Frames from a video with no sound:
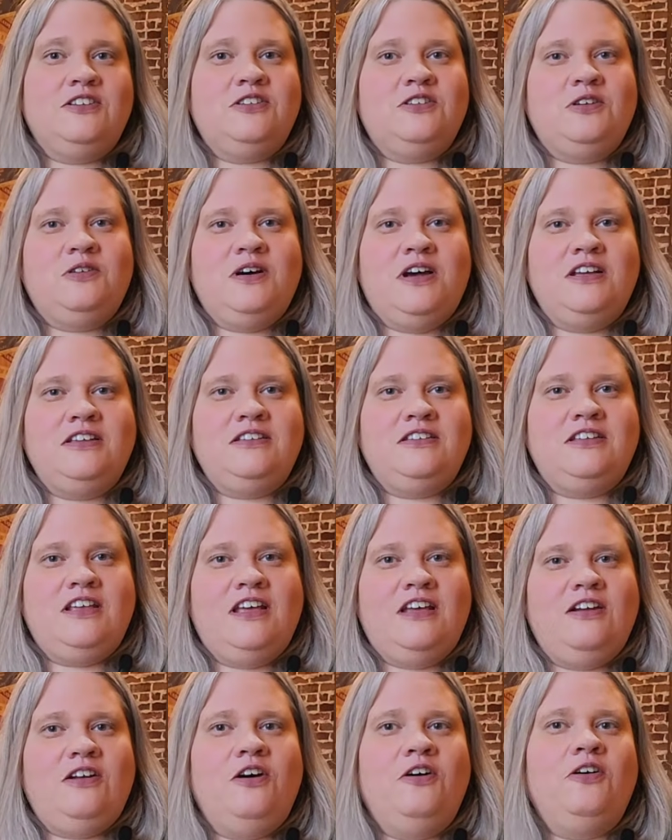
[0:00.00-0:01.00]
So I
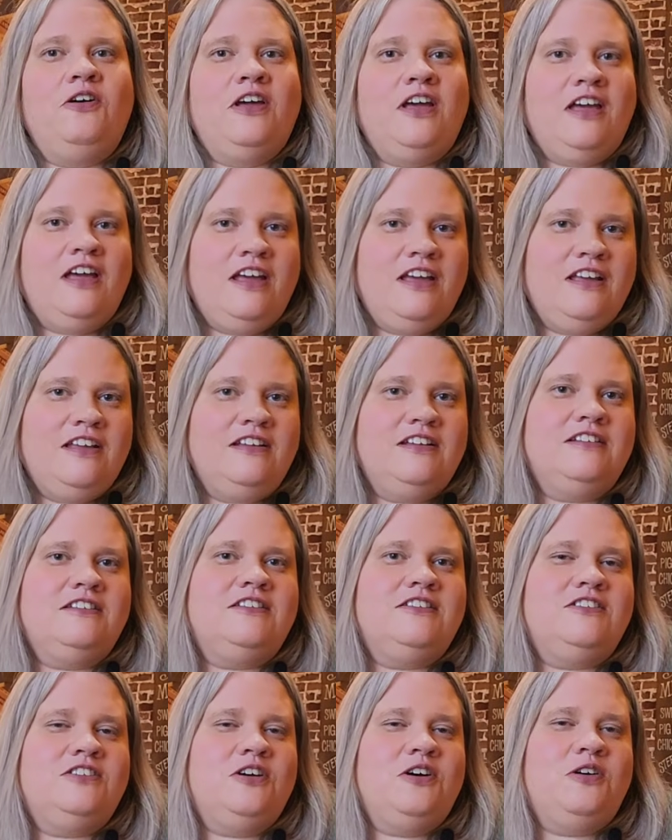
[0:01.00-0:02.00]
said, okay.
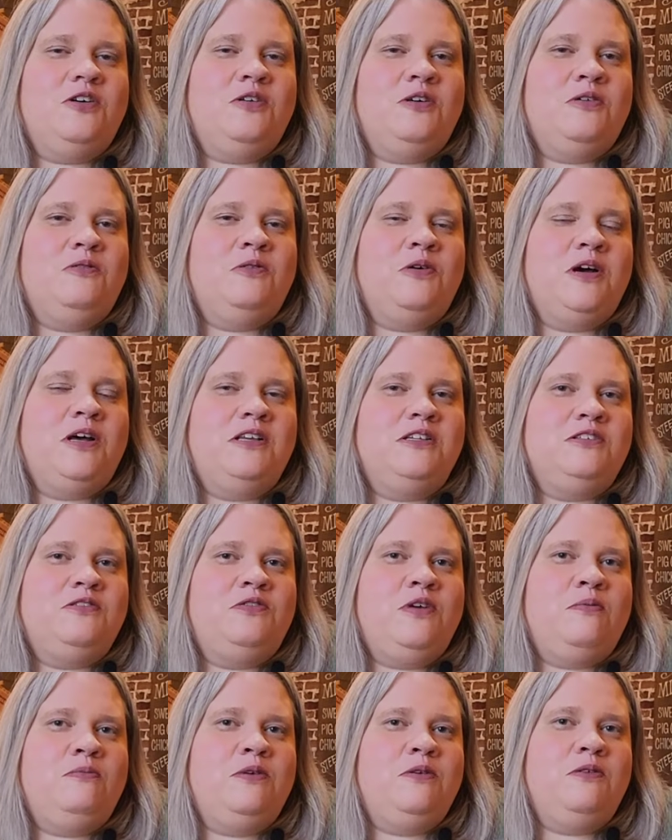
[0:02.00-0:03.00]
So it
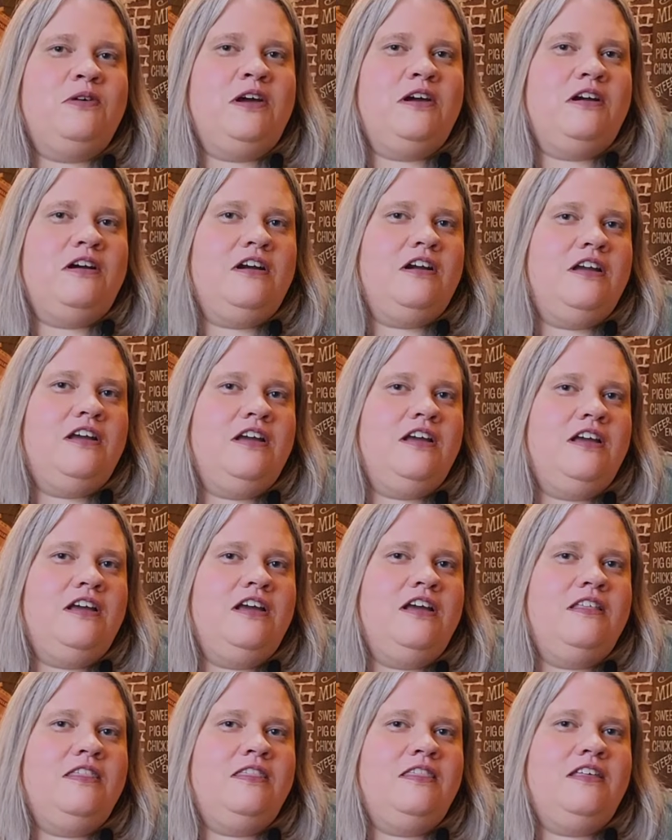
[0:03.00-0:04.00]
was February